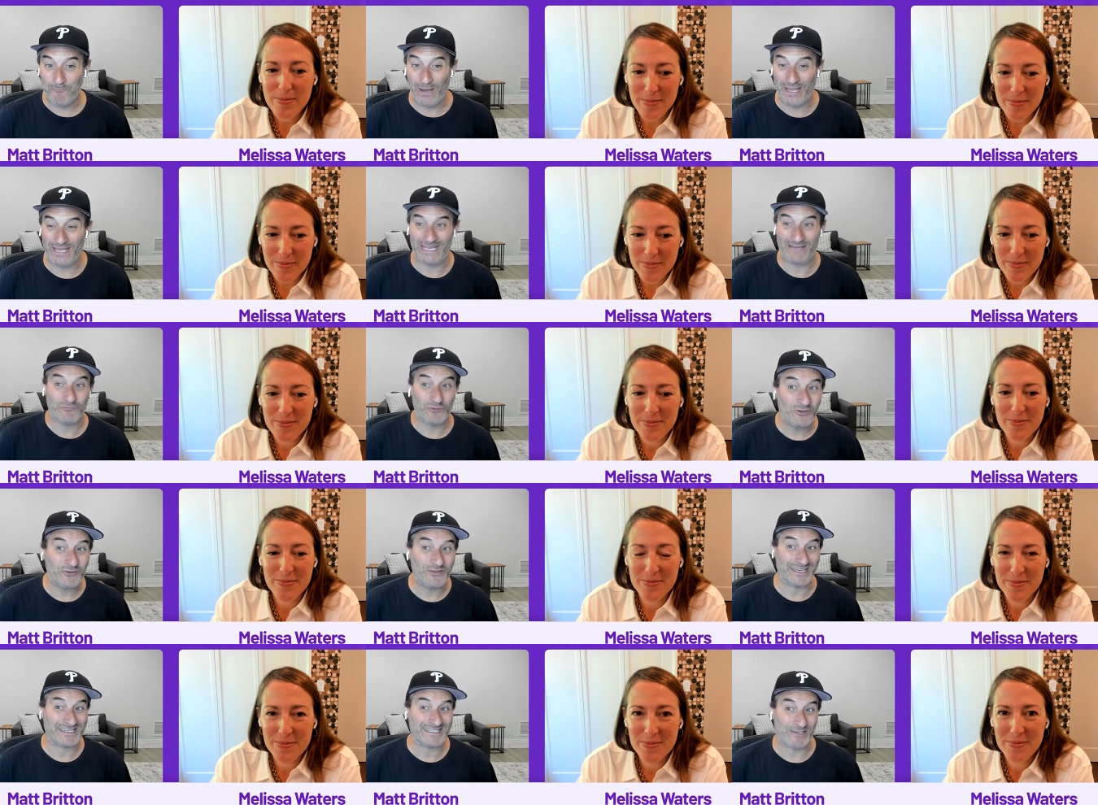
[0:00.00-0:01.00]
Speaker 1: but it really
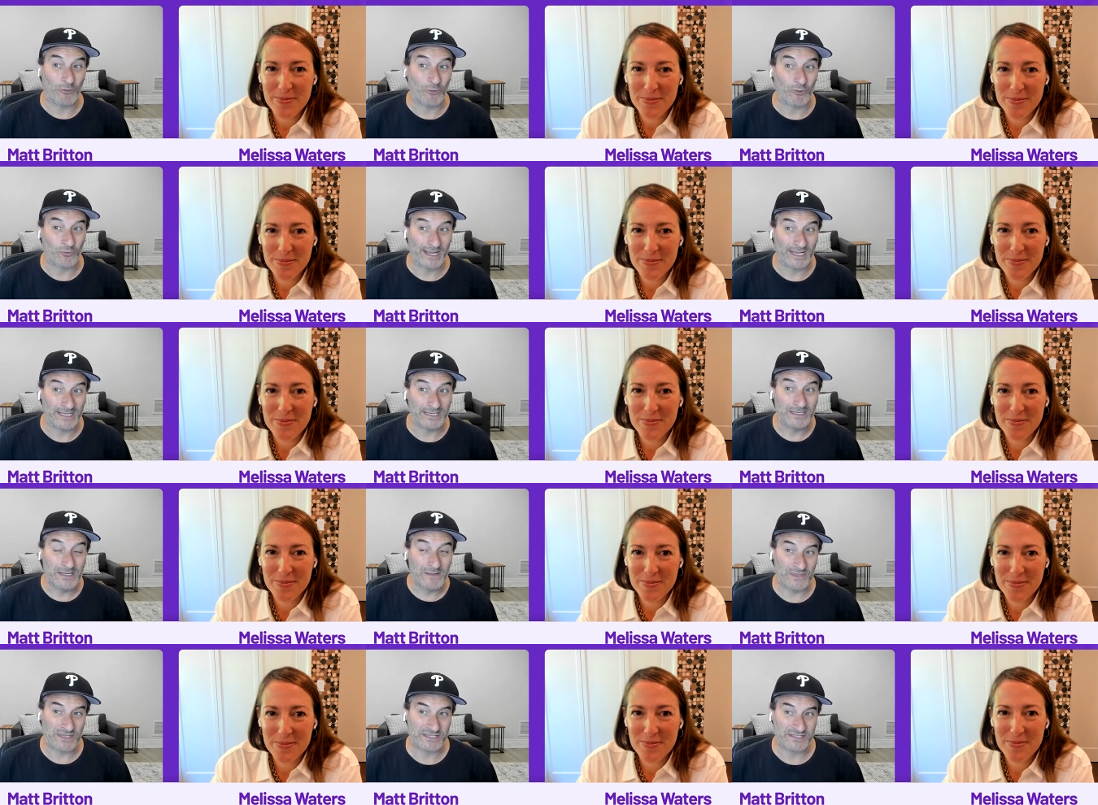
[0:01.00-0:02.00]
accelerated
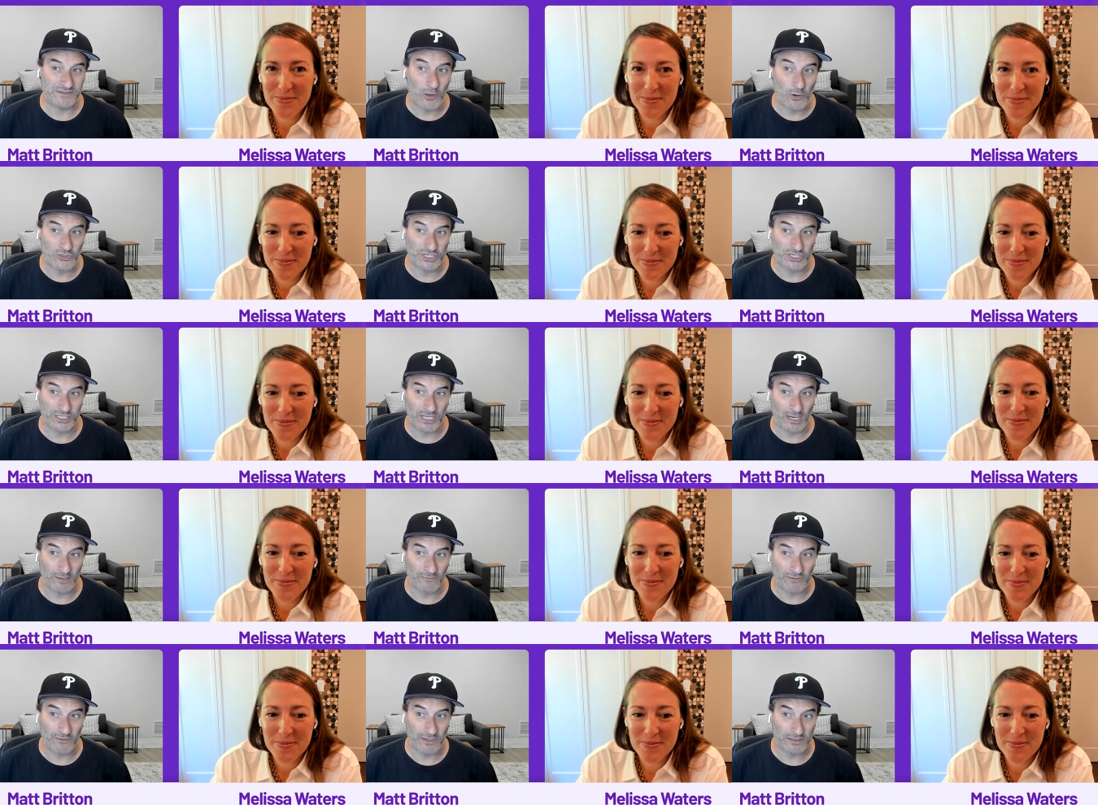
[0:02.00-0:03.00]
this notion
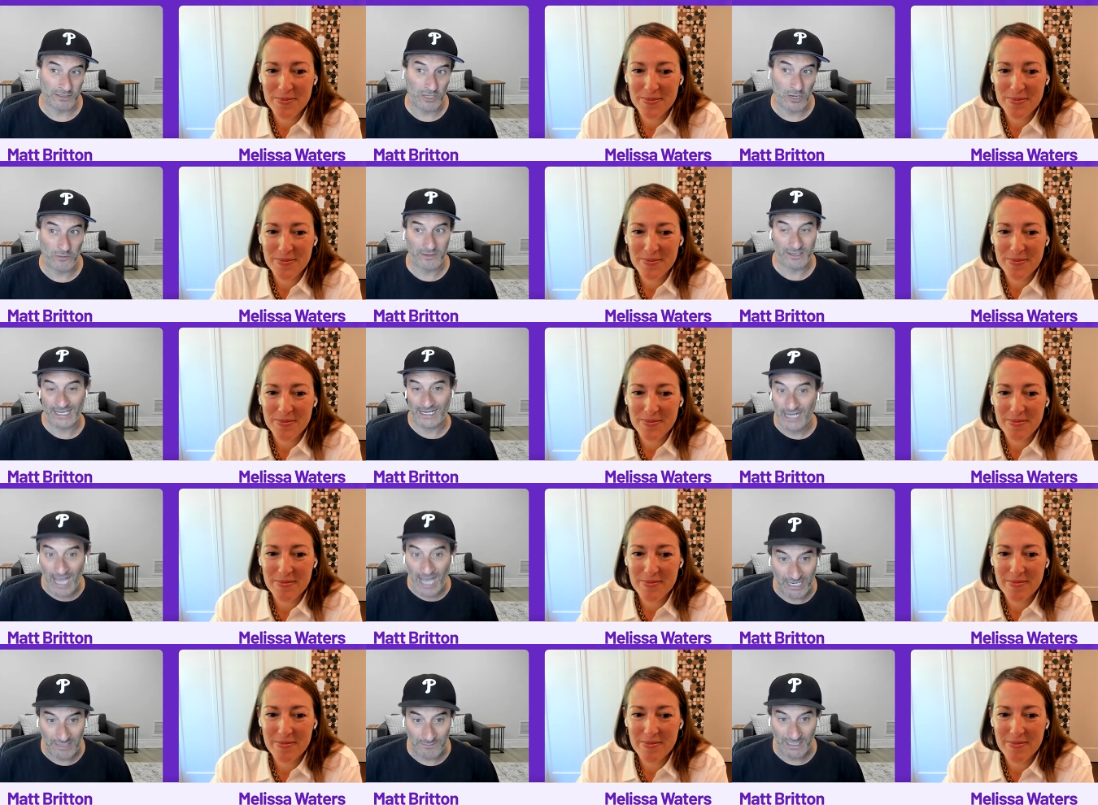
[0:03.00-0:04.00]
of the you know the gig
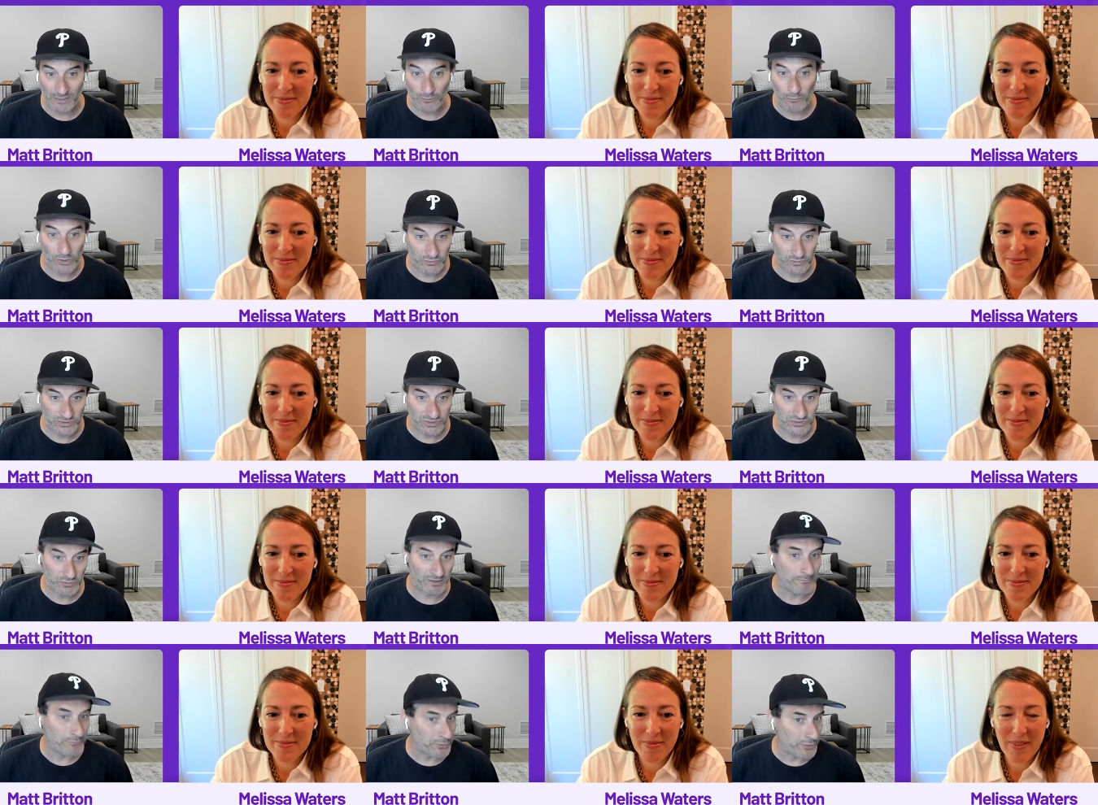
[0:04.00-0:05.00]
economy, which was sort
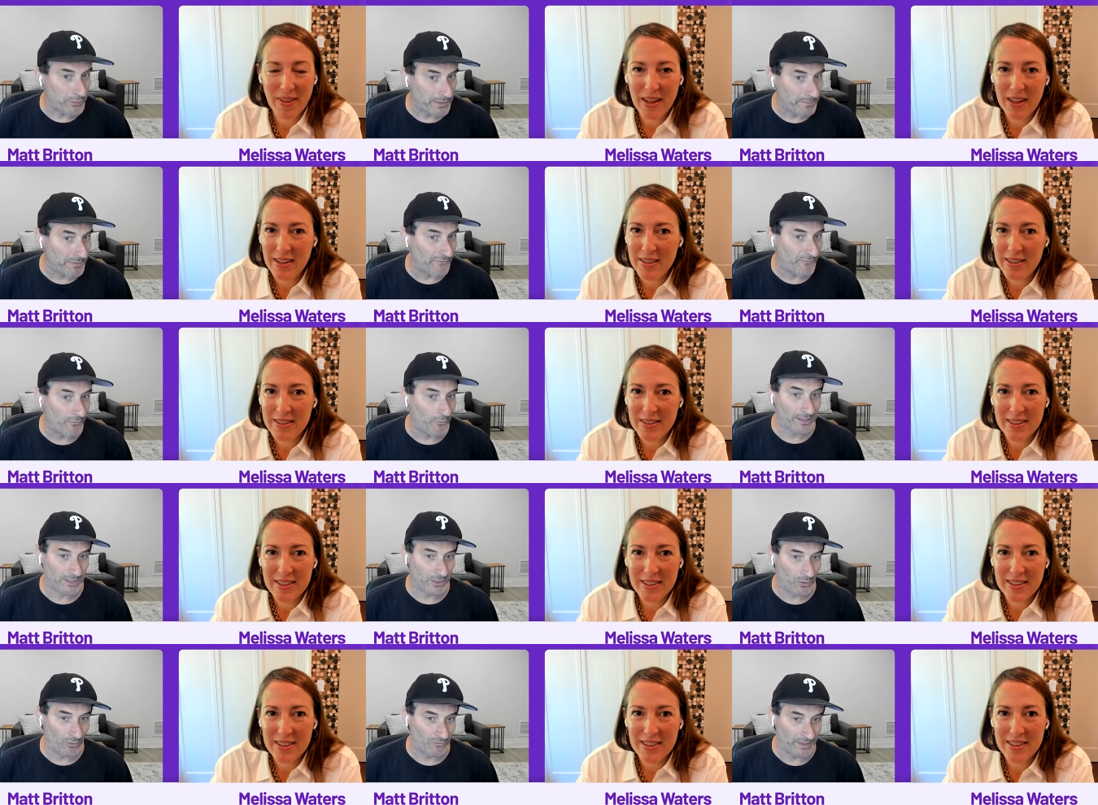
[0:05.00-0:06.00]
of brewing before
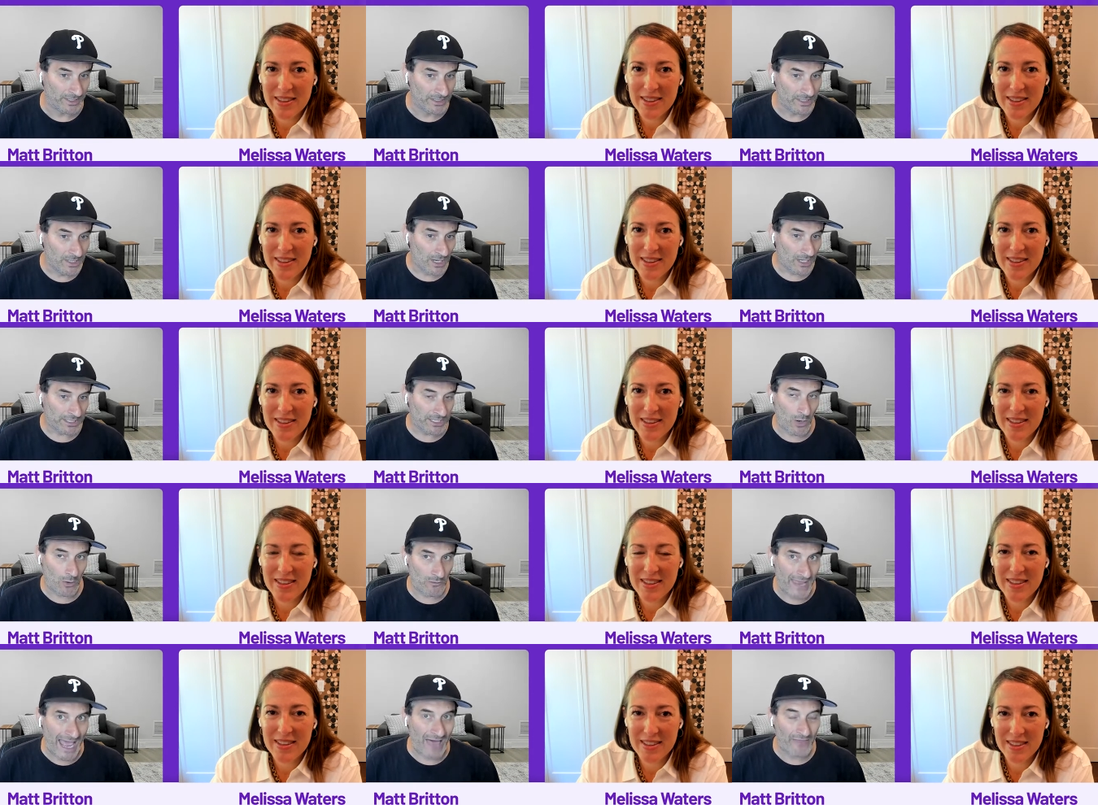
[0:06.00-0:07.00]
COVID. You know,
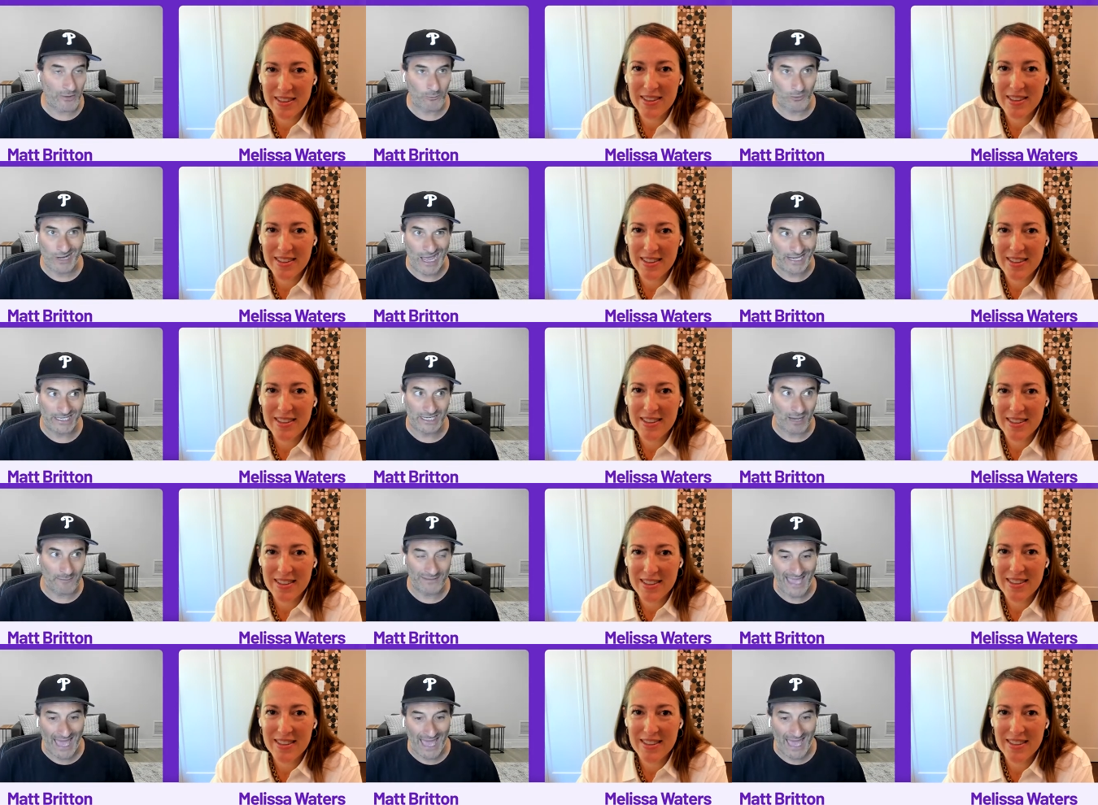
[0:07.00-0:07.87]
now that we're kind of coming